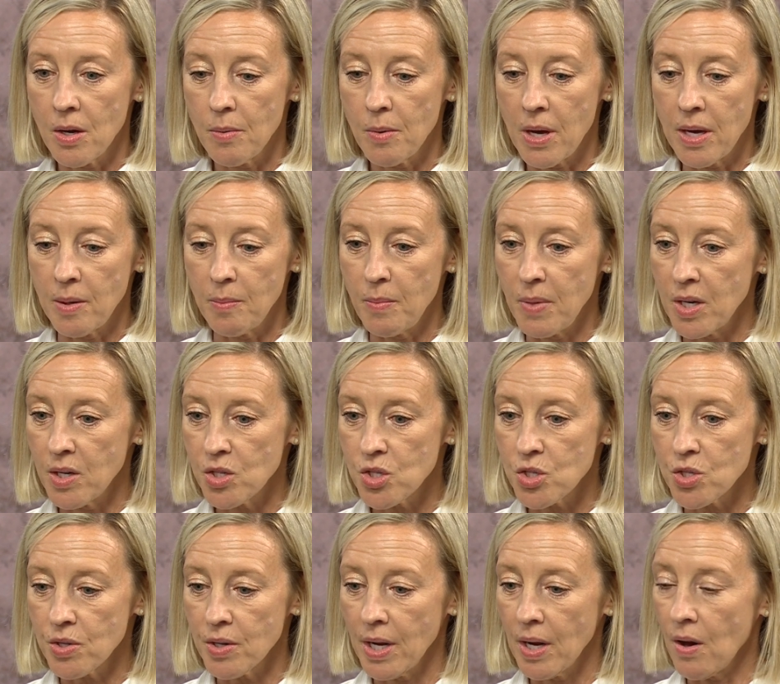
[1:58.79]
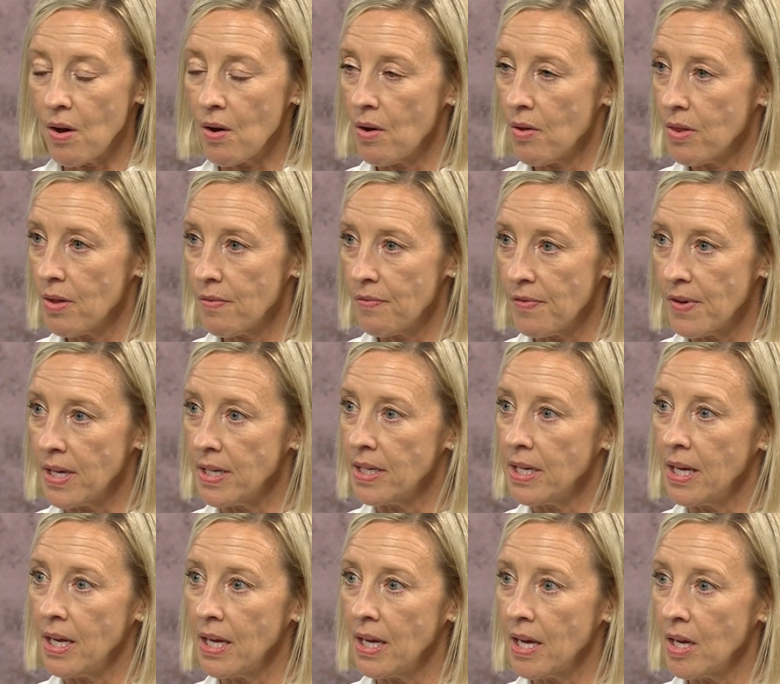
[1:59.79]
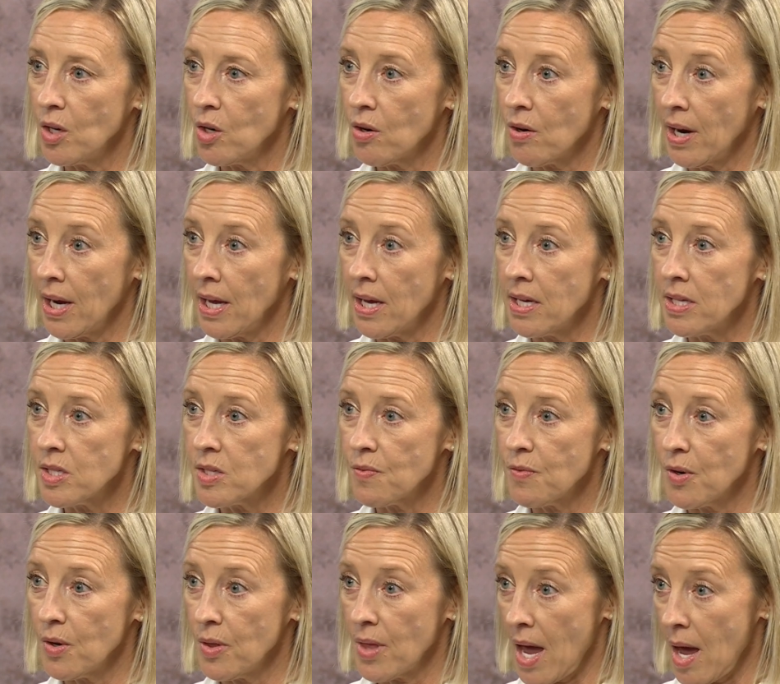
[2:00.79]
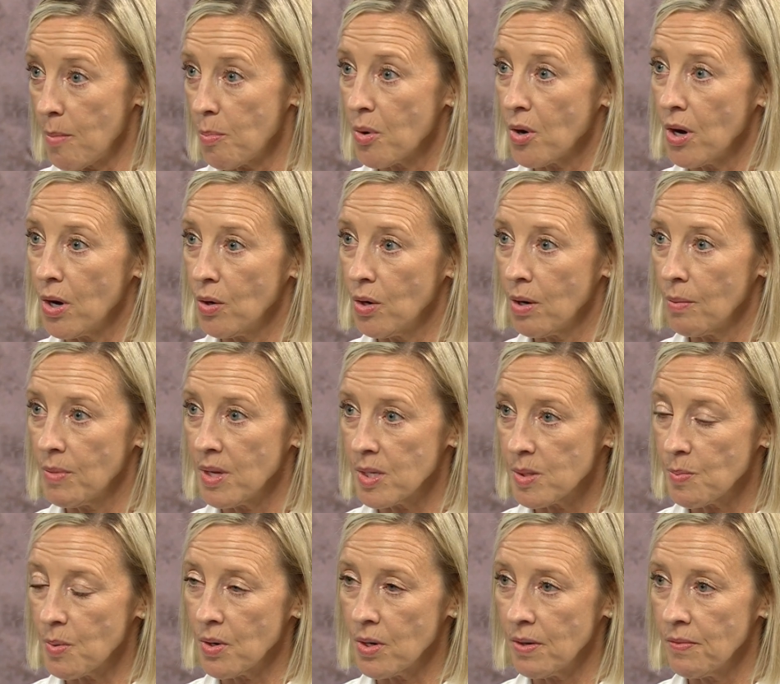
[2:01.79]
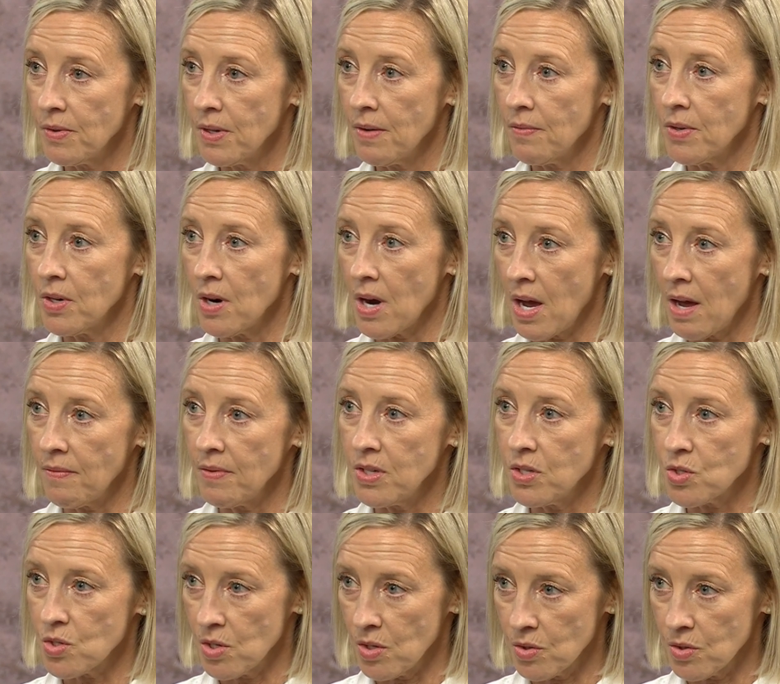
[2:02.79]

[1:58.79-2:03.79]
administering all the funding and grants for that program that's part of Governor Ivey's Strong